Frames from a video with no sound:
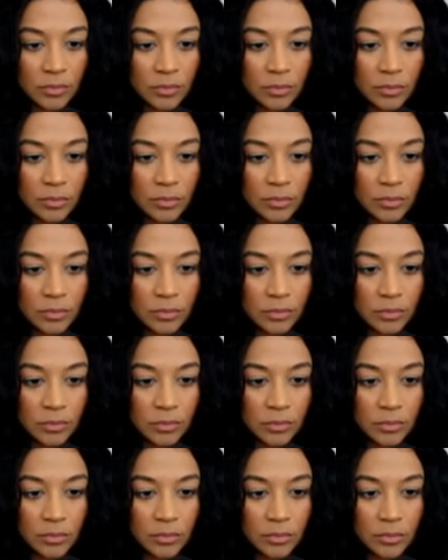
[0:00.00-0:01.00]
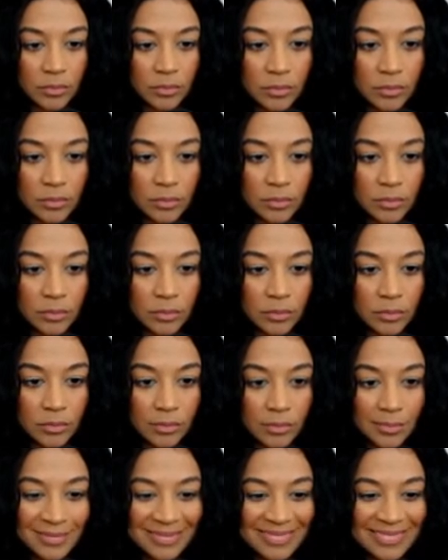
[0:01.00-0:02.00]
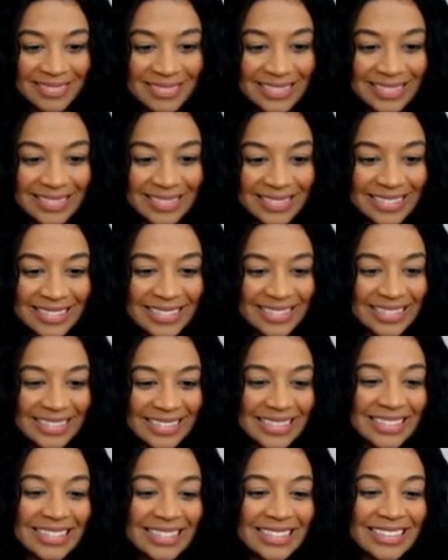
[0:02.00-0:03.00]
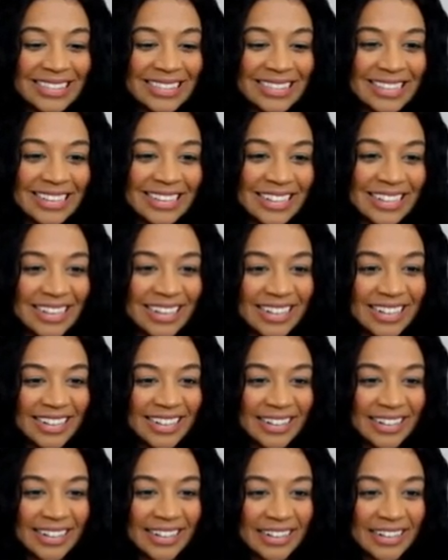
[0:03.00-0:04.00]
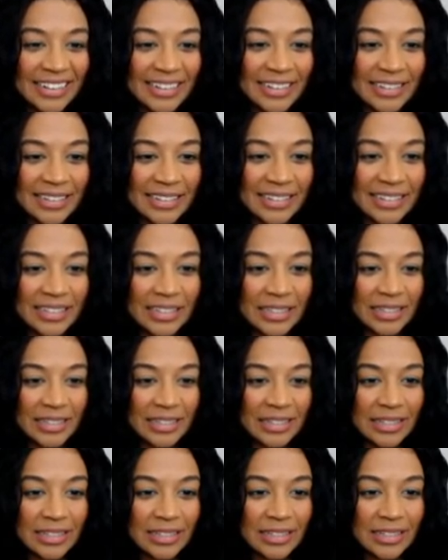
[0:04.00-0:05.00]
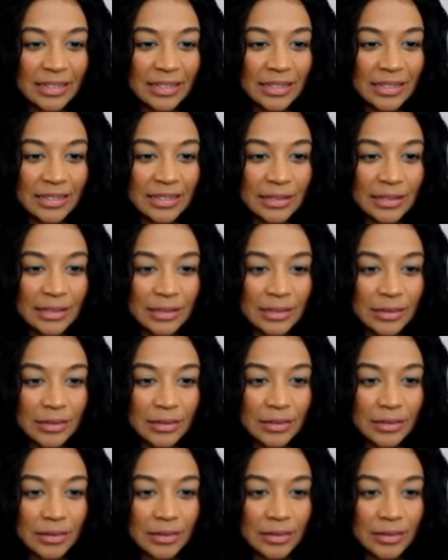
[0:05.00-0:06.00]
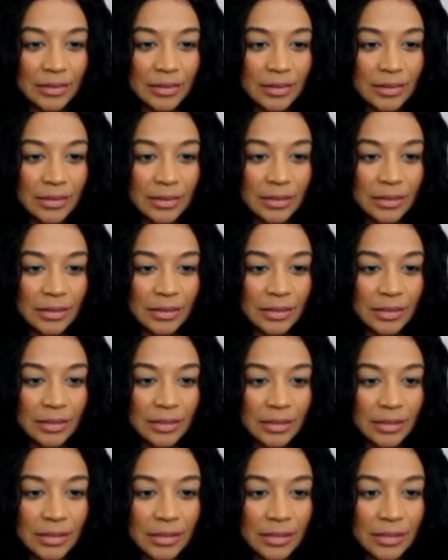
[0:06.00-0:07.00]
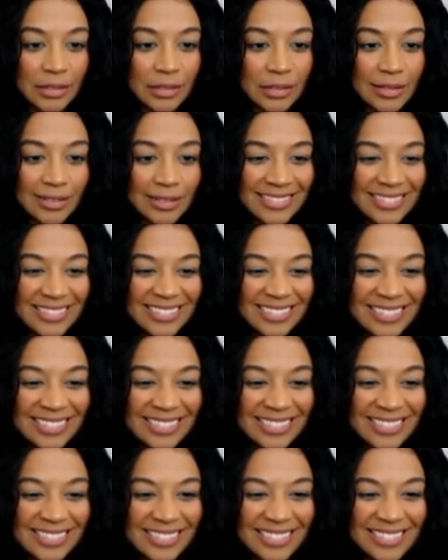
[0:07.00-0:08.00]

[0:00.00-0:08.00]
No words are spoken by the person on screen.